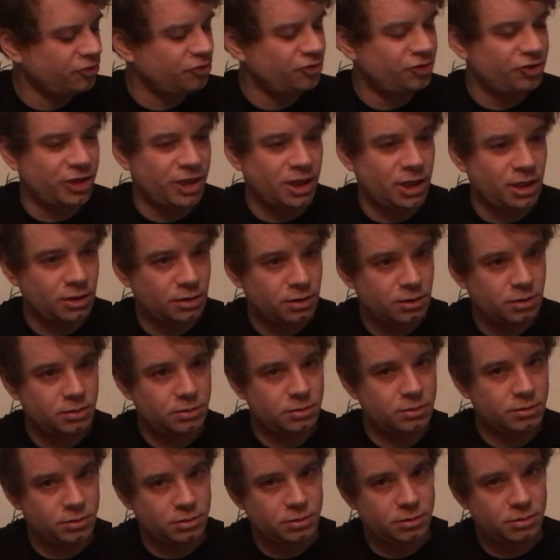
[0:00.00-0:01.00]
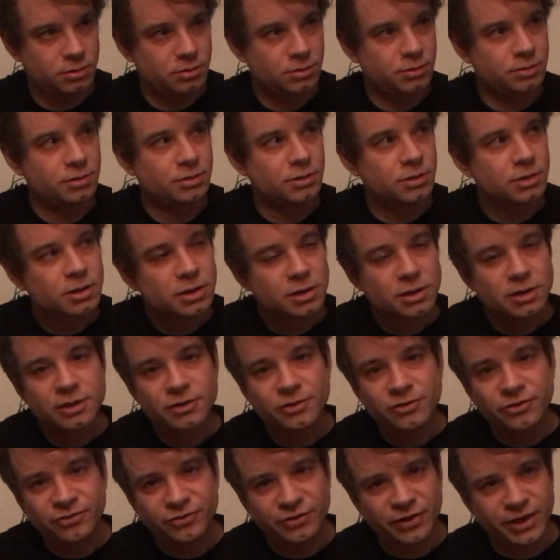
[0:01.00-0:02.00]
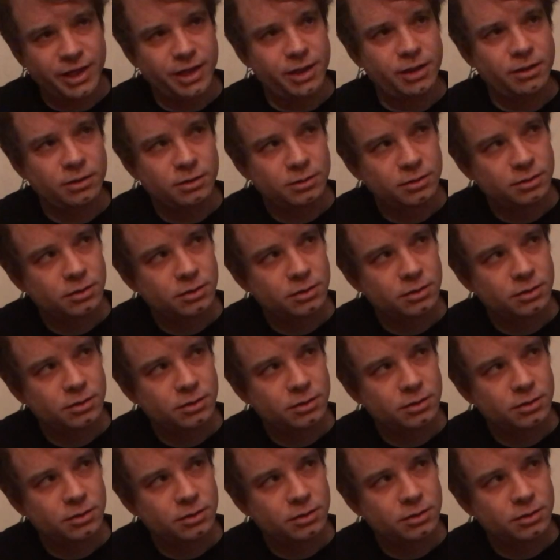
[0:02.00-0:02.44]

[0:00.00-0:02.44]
G, C,